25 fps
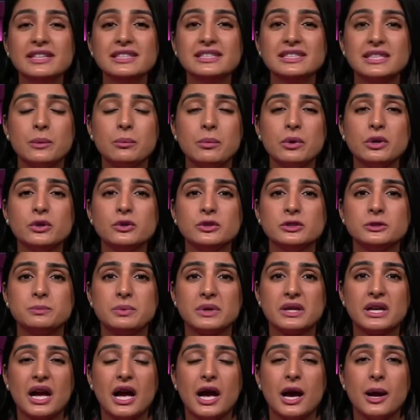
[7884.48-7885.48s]
is someone who's
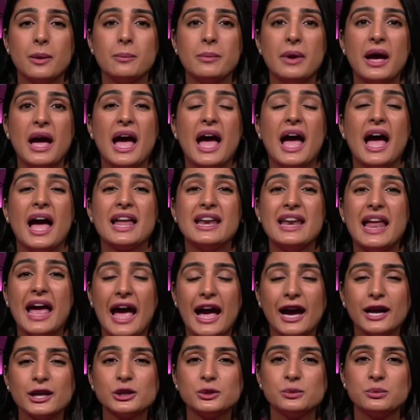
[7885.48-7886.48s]
become an
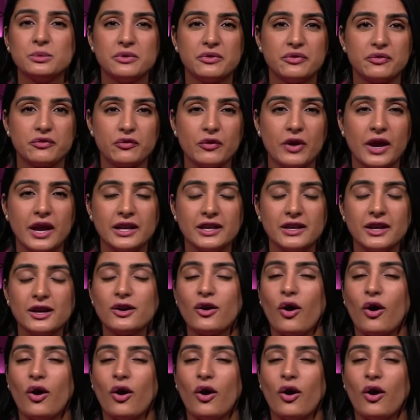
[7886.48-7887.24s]
actual friend, a